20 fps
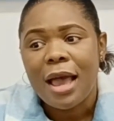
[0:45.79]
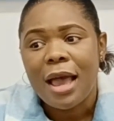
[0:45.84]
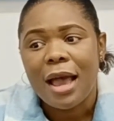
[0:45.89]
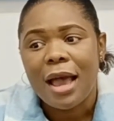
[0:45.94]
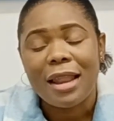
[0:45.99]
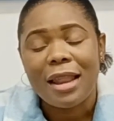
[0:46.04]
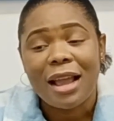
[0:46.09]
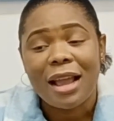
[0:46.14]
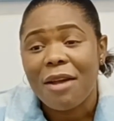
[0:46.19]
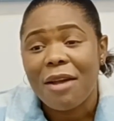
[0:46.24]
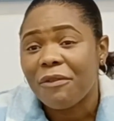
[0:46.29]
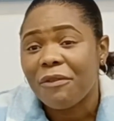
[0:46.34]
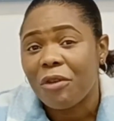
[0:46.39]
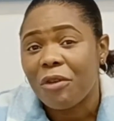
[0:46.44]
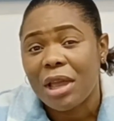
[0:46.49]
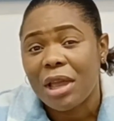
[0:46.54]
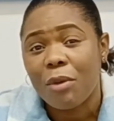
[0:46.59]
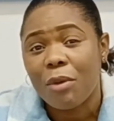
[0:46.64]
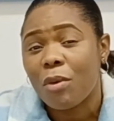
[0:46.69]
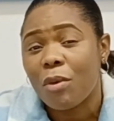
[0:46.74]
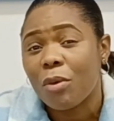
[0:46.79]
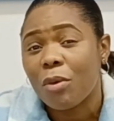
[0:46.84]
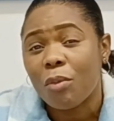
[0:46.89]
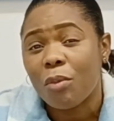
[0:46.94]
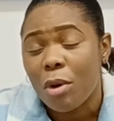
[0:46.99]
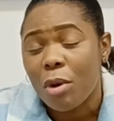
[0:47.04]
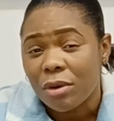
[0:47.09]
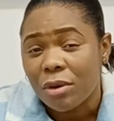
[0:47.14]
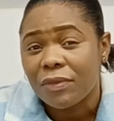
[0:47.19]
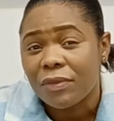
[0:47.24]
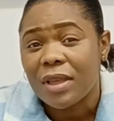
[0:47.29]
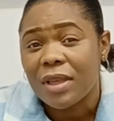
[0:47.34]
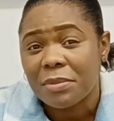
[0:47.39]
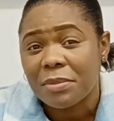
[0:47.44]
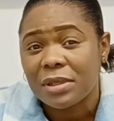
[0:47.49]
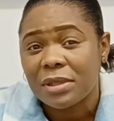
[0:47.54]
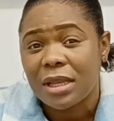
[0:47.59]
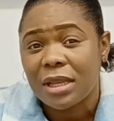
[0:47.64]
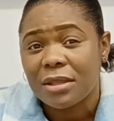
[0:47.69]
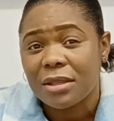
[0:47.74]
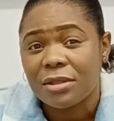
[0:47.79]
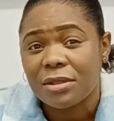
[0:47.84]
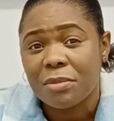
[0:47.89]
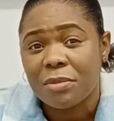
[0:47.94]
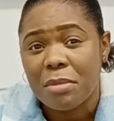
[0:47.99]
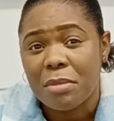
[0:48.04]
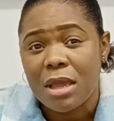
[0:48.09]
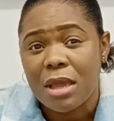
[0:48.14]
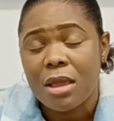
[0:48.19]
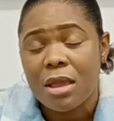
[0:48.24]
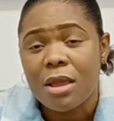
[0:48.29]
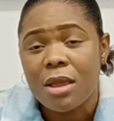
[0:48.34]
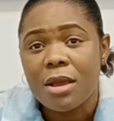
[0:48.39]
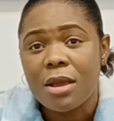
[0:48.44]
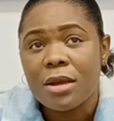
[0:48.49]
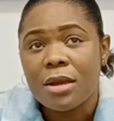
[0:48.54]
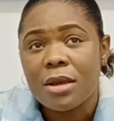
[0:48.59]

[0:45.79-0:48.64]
And I can't forget what one of them said to me.